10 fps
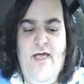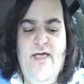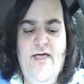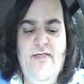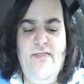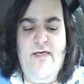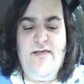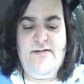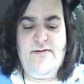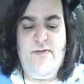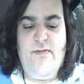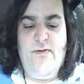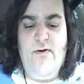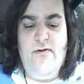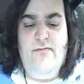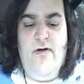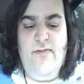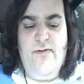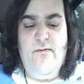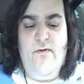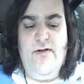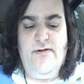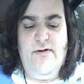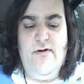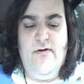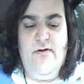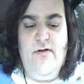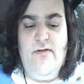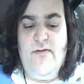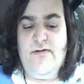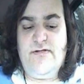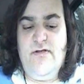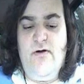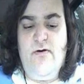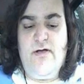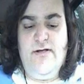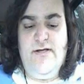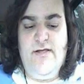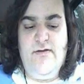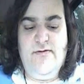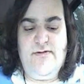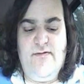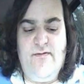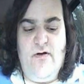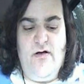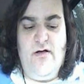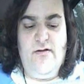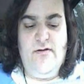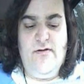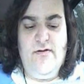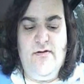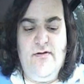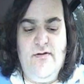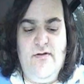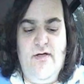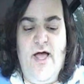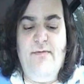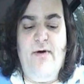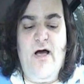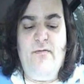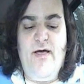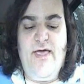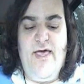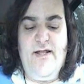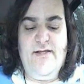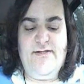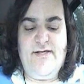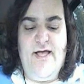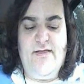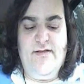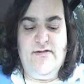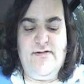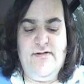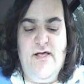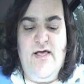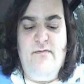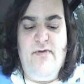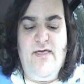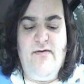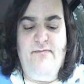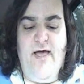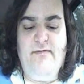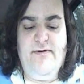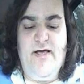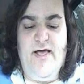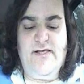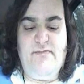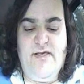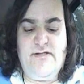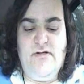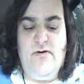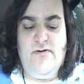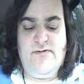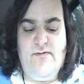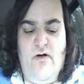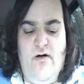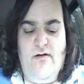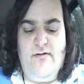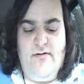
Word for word: In this, the third month of winter, the snow continues to fall. I bow my head in silence, being baptized by snow's fall.